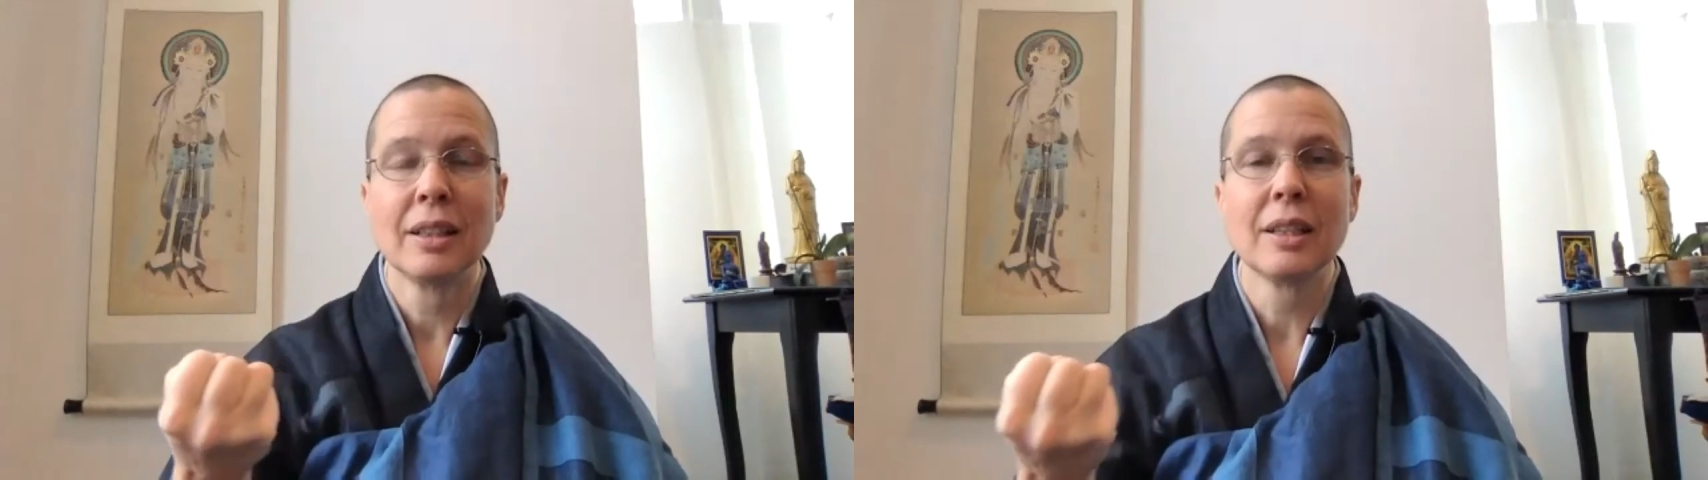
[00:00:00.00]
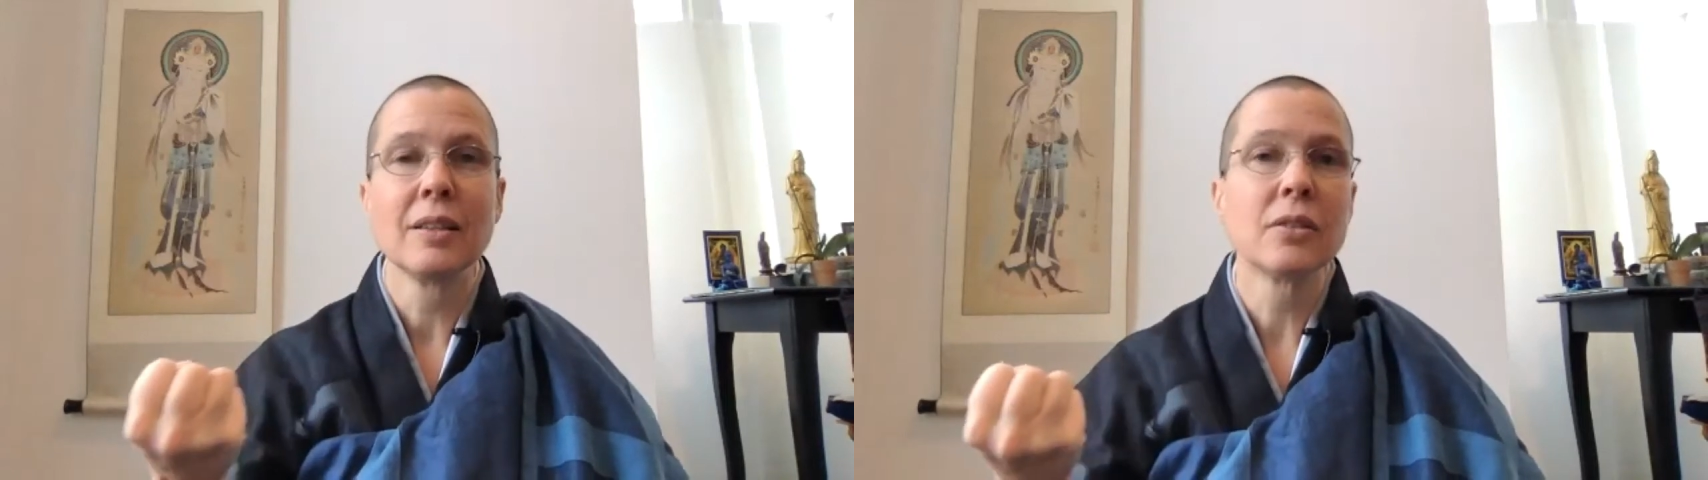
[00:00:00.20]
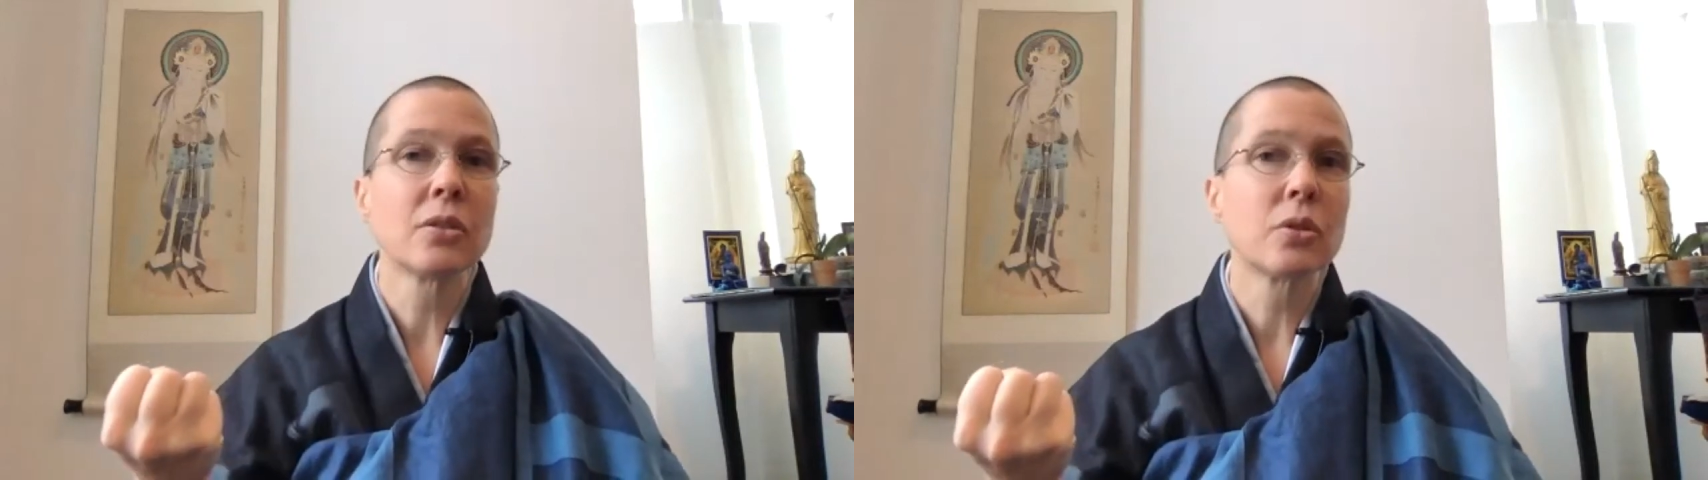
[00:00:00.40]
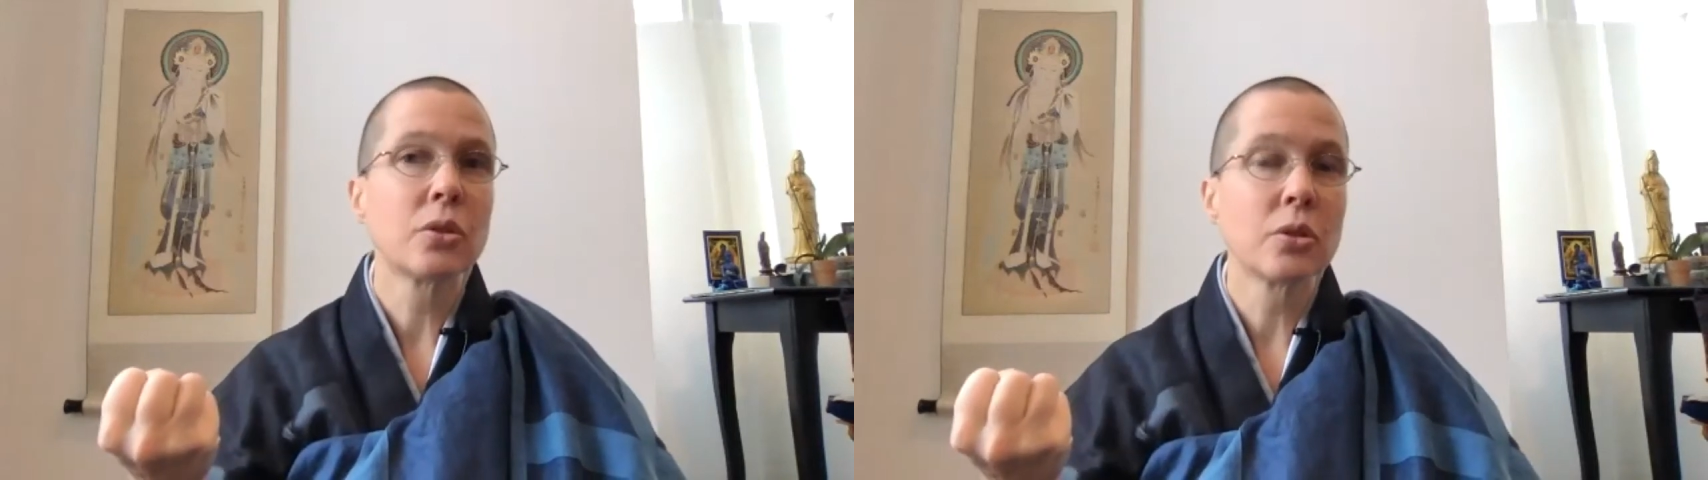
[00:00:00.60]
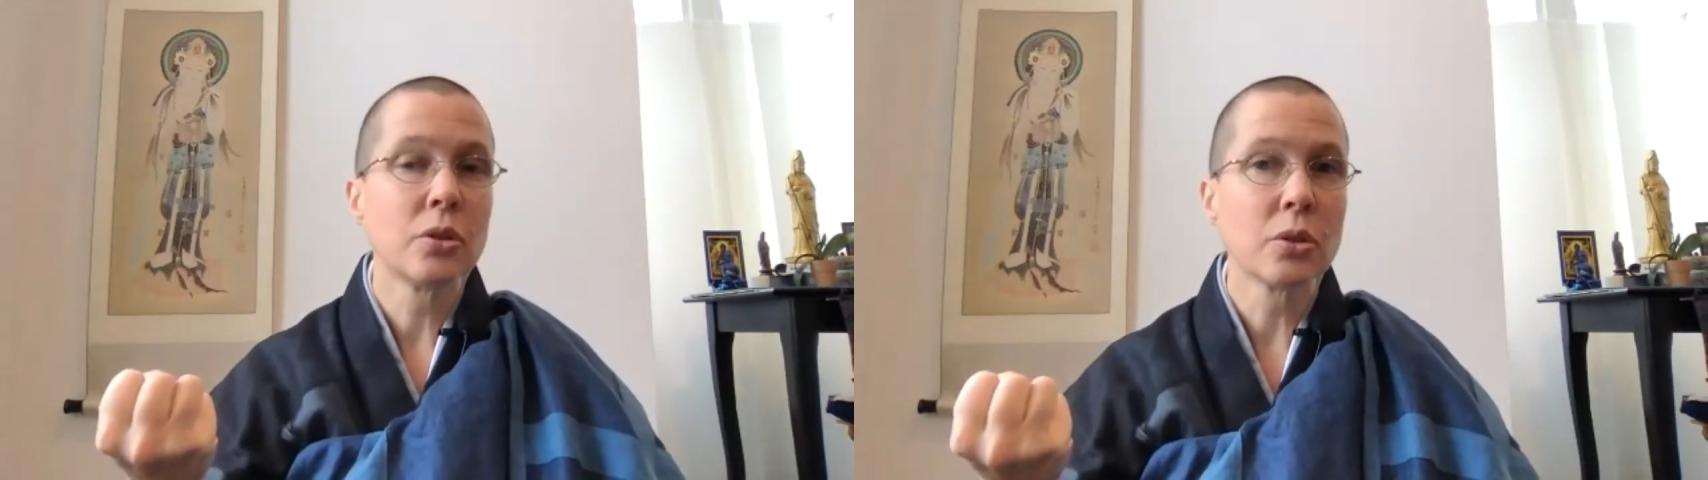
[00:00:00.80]
is
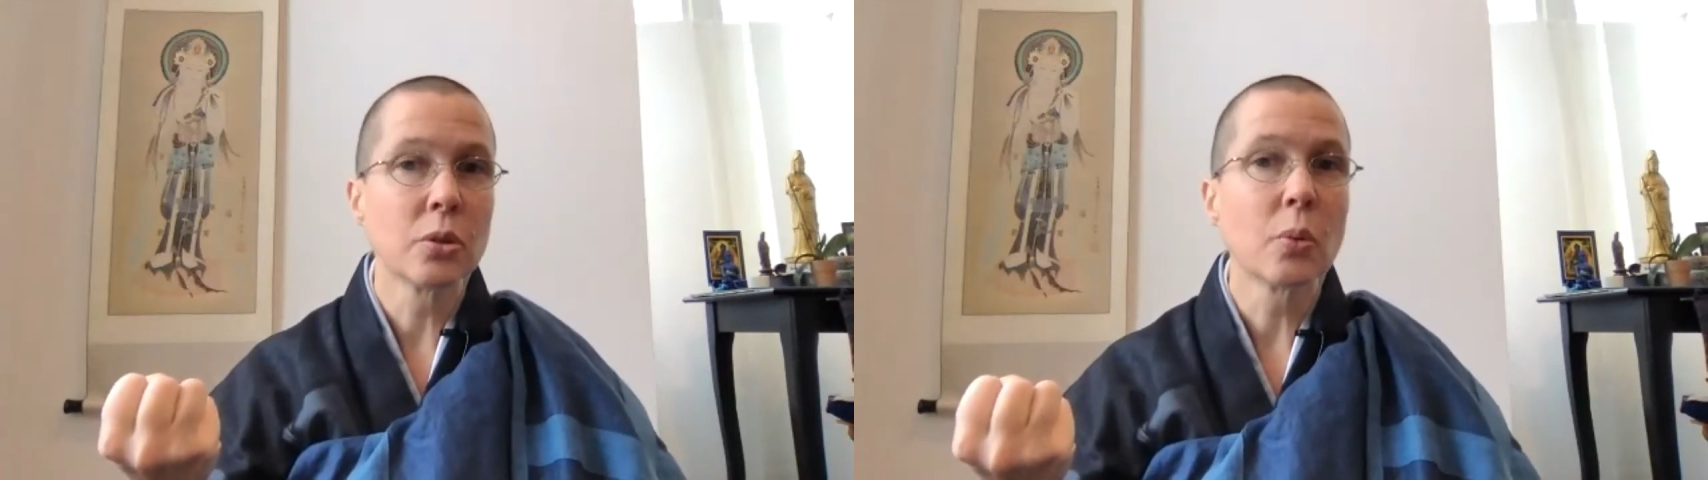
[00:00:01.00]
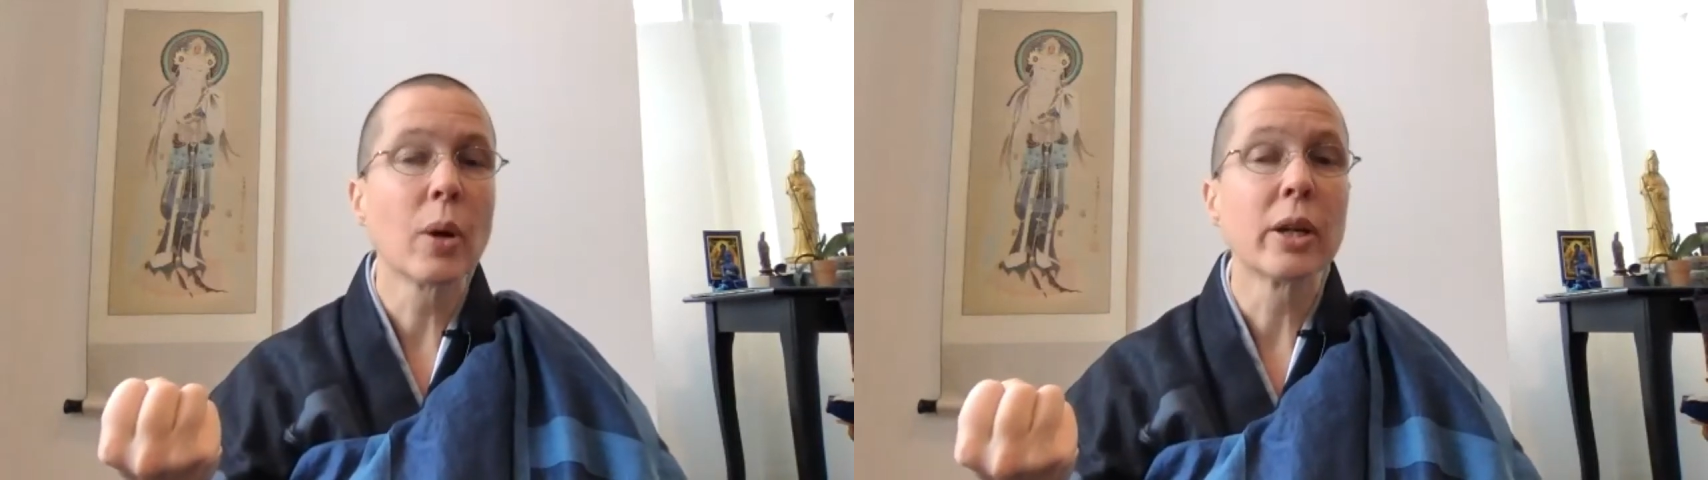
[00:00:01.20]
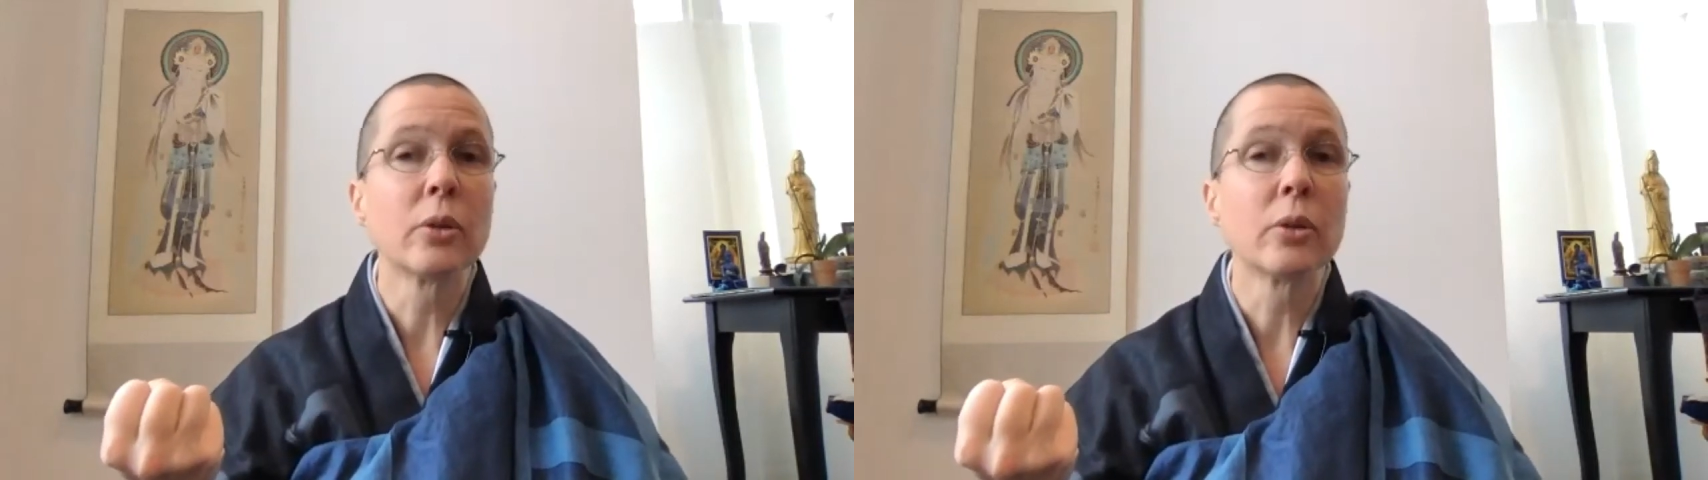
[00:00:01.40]
to do what